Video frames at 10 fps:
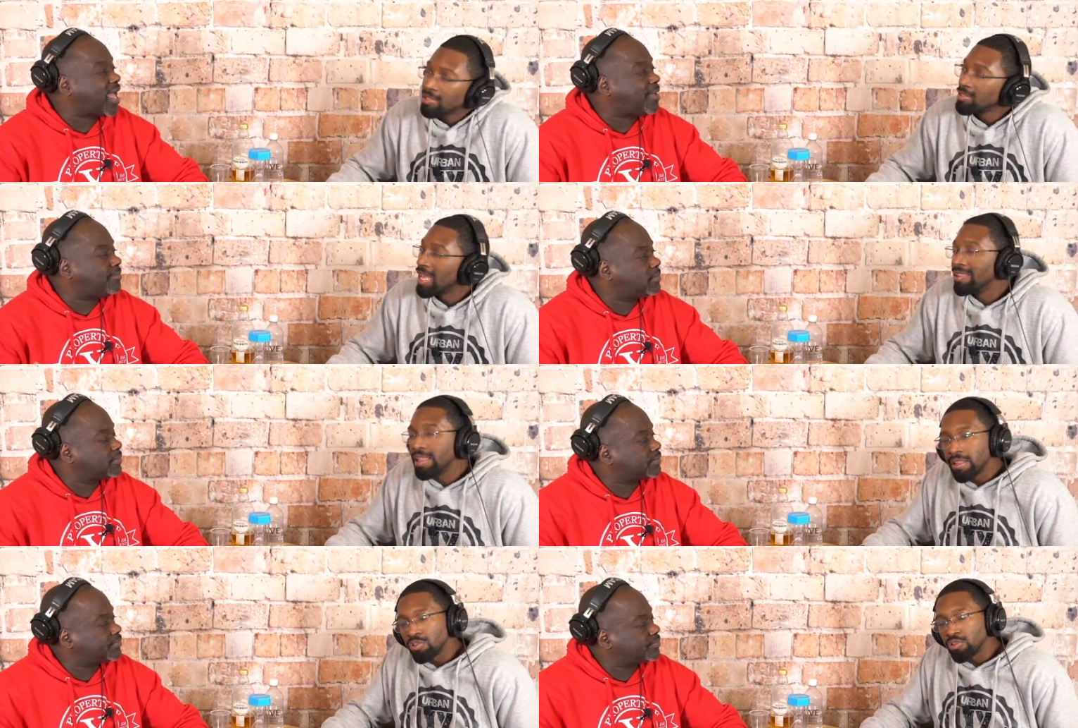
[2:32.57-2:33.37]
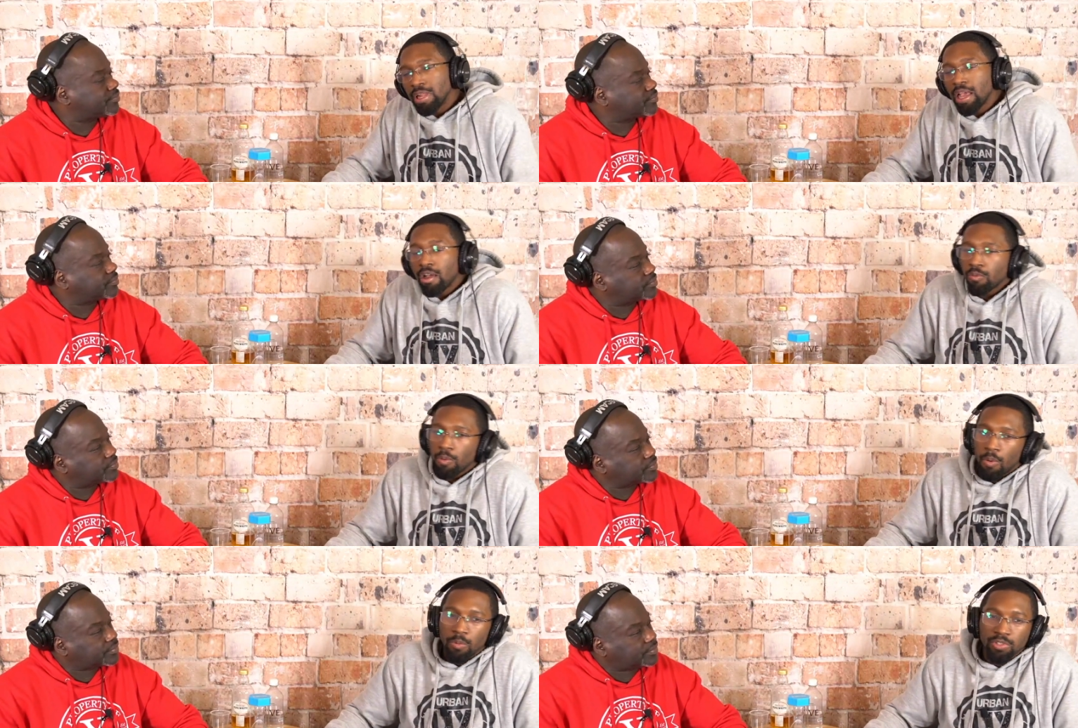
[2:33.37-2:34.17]
Speaker 1: And then, so now
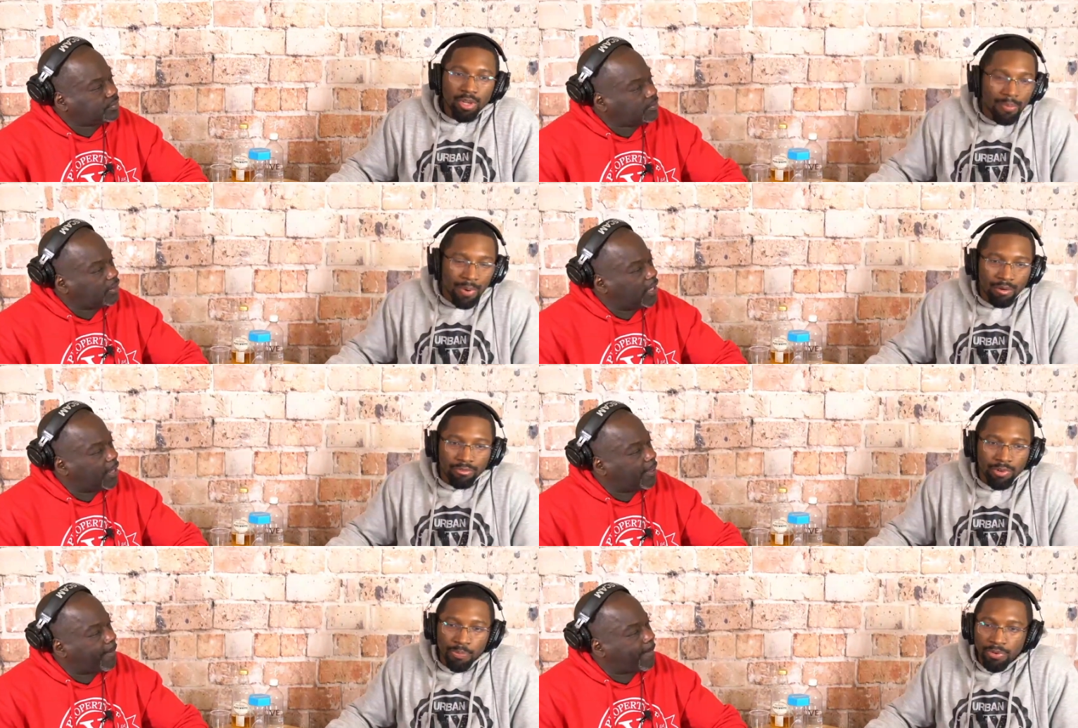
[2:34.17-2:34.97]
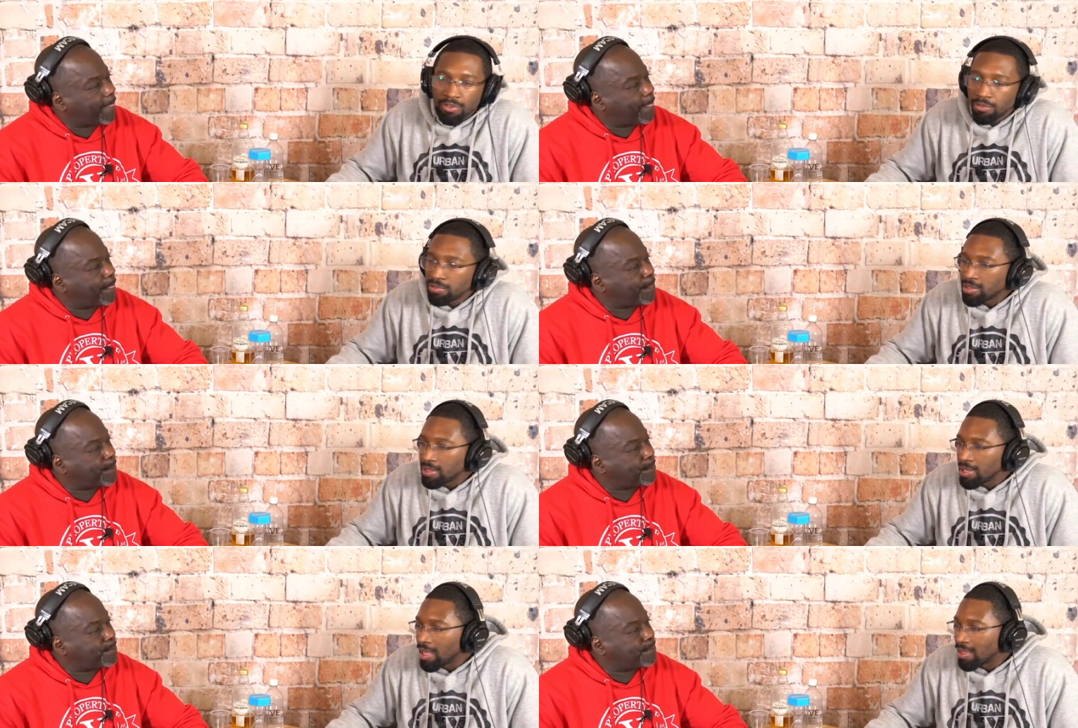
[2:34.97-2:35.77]
we talk about reproducing
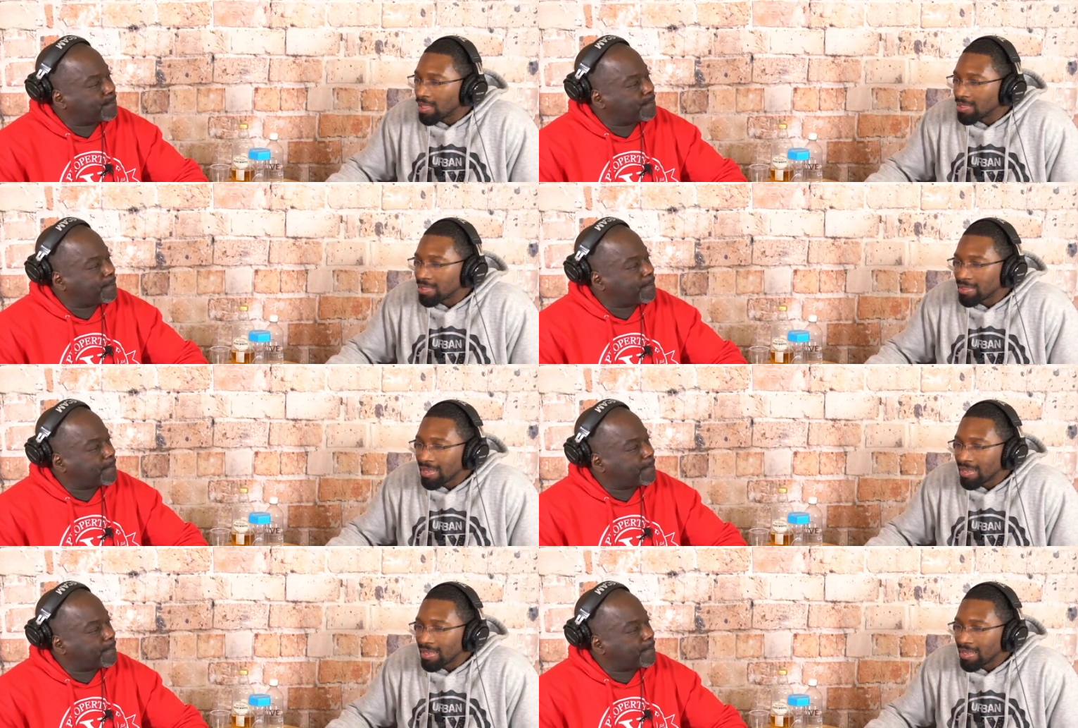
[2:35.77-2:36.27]
and things like that.